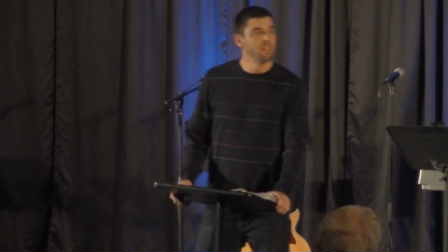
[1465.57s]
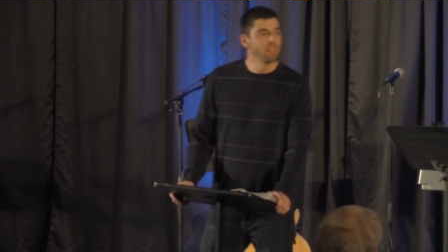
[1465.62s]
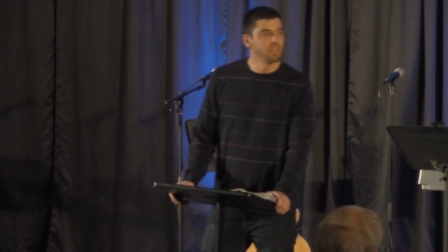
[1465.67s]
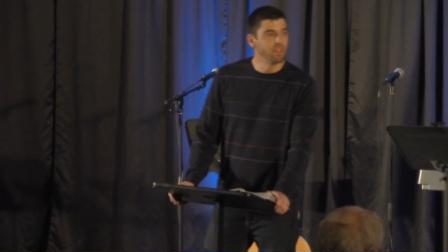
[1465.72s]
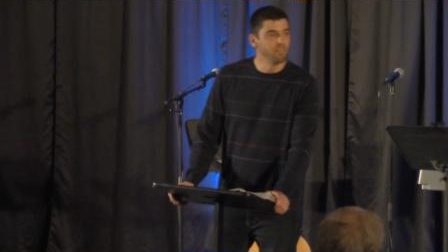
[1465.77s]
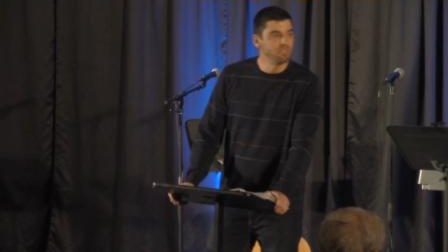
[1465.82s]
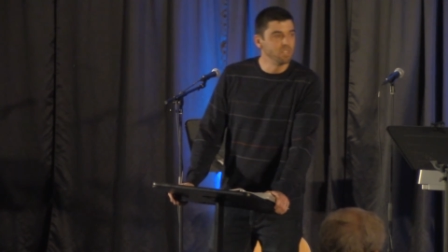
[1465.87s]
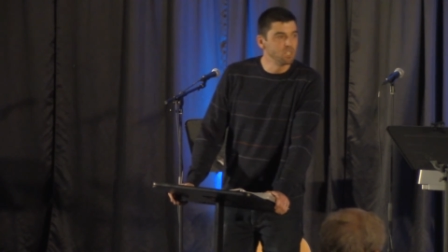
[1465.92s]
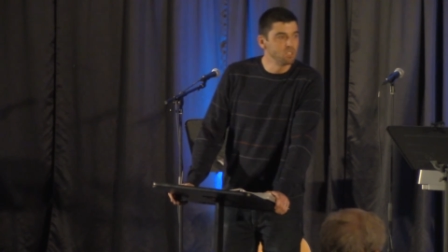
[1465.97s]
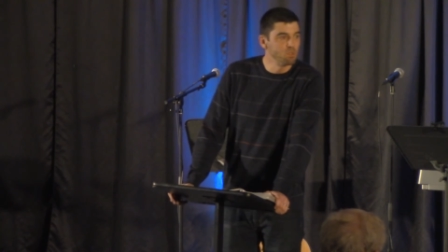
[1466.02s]

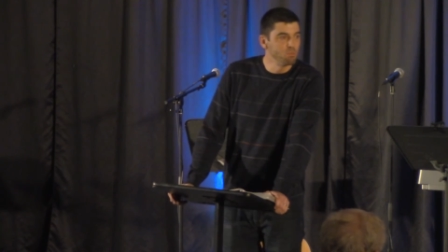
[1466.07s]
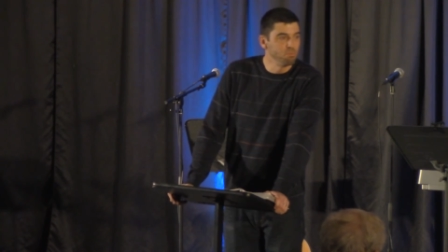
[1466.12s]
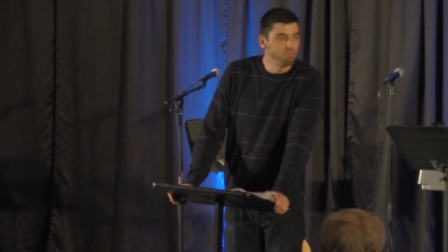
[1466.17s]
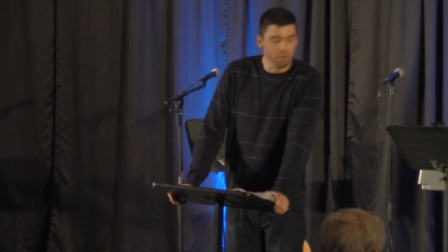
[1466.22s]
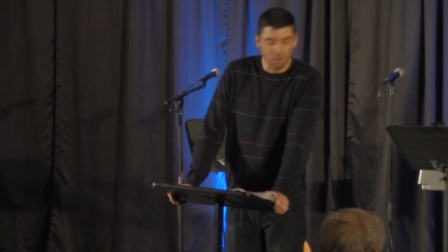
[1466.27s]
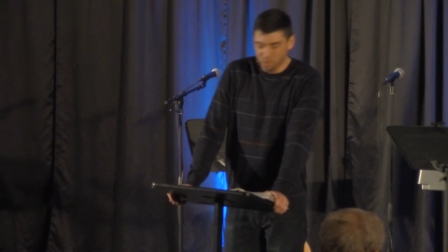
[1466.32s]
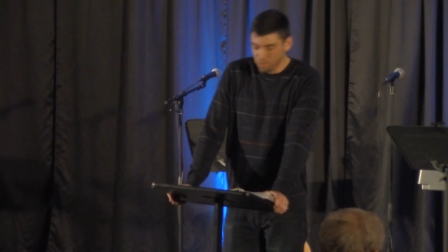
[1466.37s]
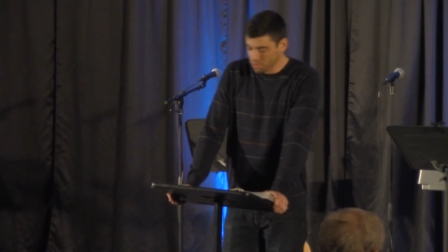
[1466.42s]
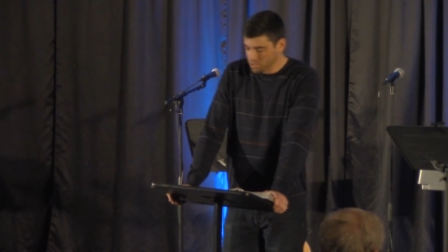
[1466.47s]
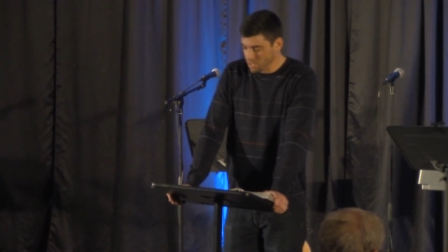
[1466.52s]
Love doesn't
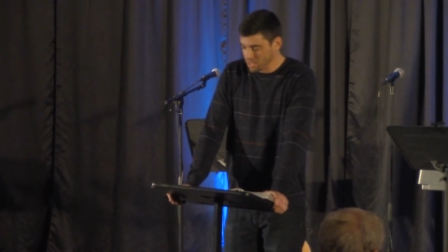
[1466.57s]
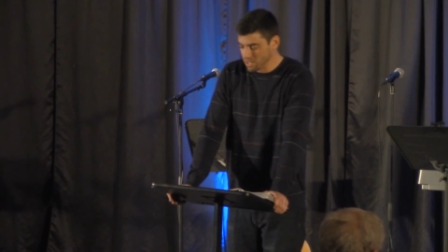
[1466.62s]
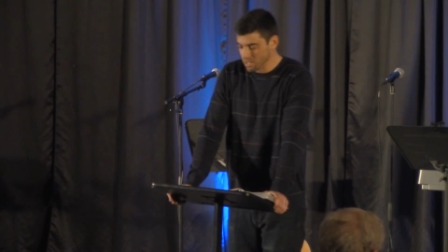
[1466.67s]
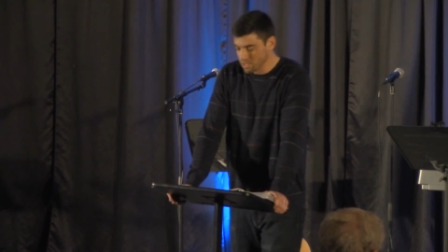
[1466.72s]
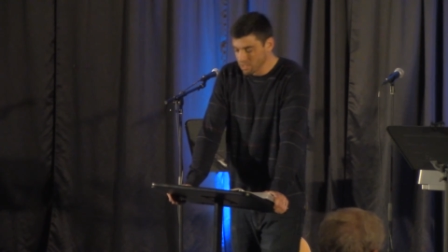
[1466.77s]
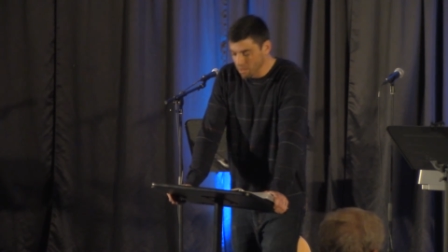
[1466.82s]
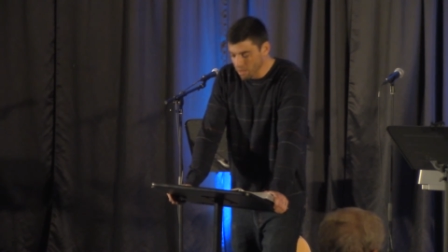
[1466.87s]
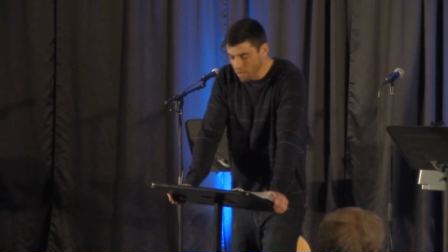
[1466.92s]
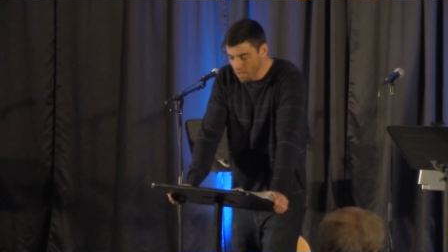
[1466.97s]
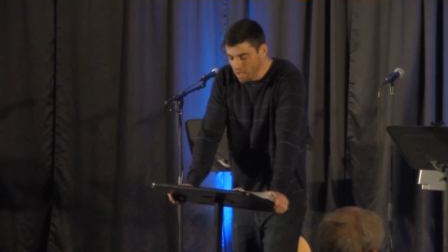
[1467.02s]
boast, it
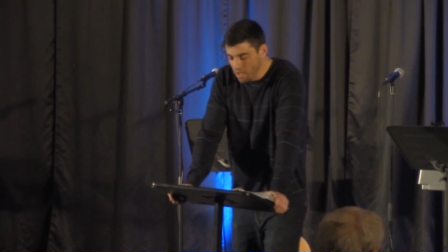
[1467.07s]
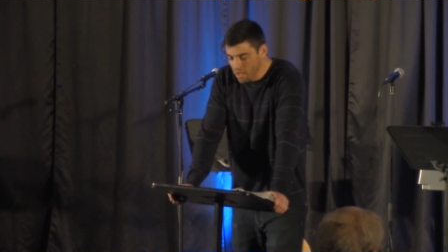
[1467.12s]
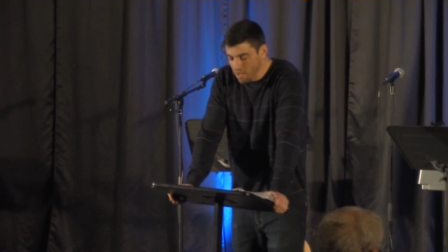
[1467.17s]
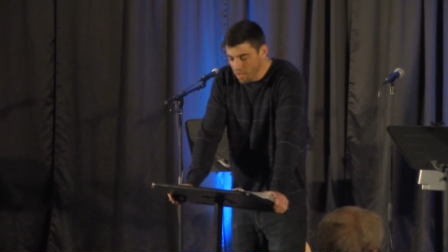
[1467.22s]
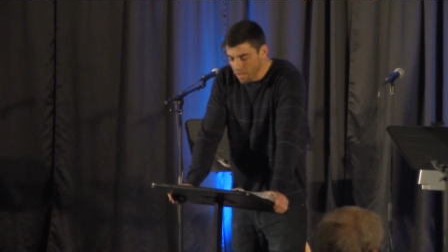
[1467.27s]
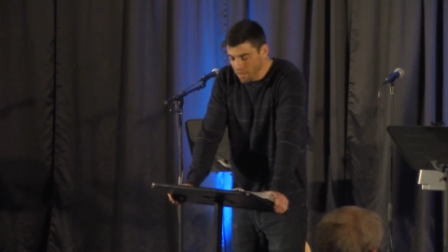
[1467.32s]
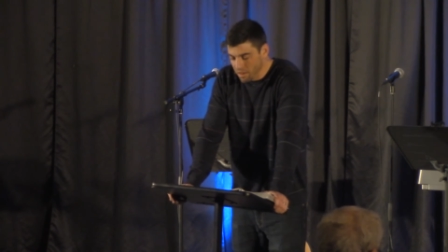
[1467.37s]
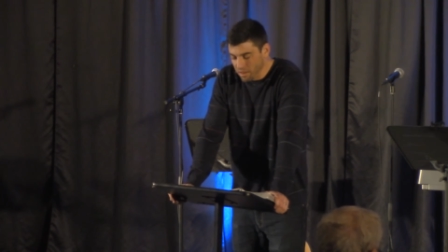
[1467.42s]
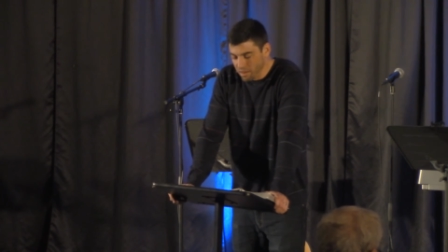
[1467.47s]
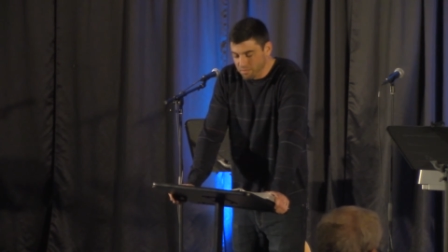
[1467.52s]
doesn't
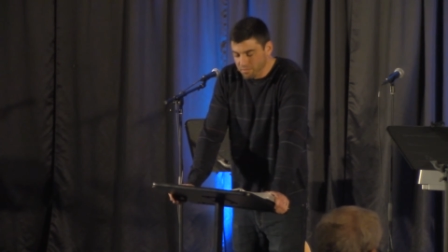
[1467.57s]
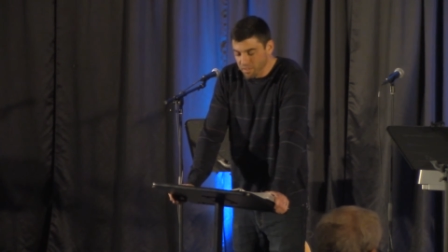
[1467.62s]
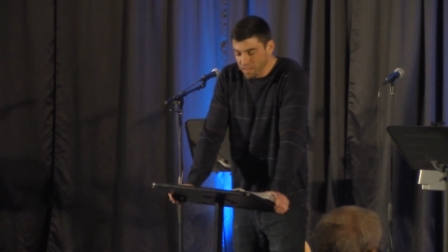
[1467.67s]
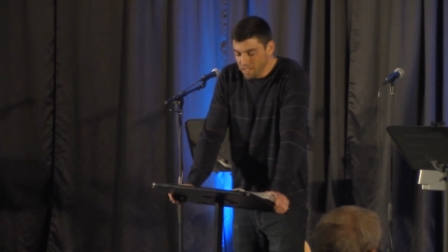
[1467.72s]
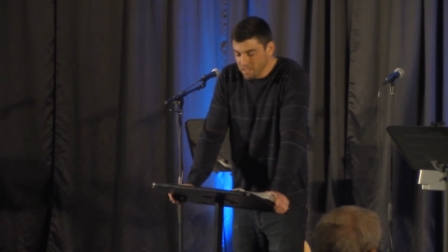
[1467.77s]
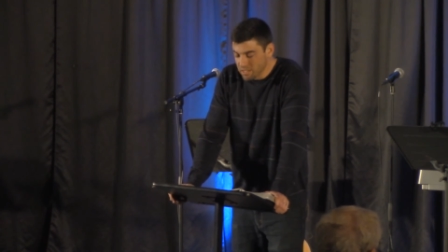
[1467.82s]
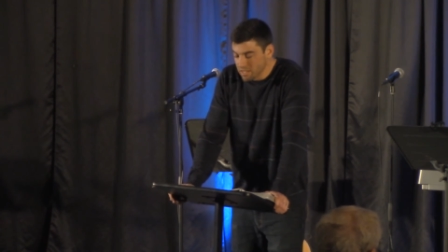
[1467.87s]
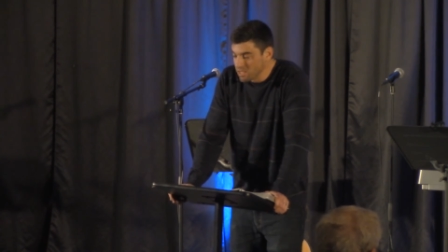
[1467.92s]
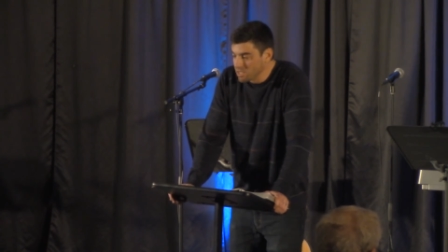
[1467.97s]
advance